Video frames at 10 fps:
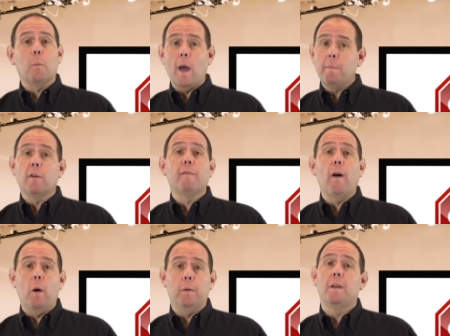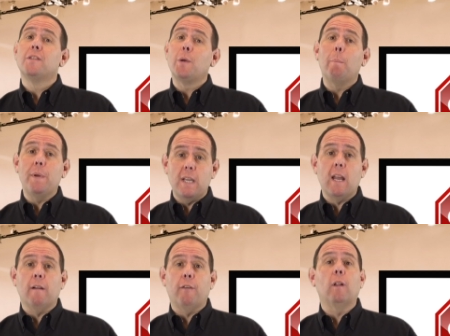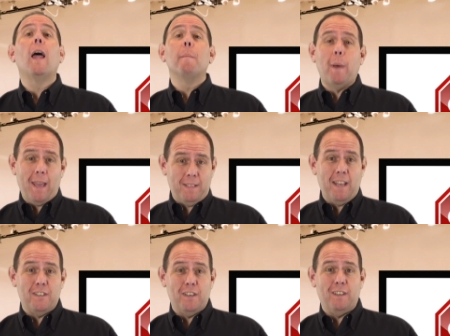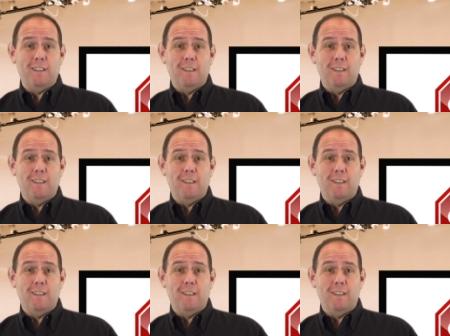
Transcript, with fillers: to wipe your phone, so be careful and pay attention.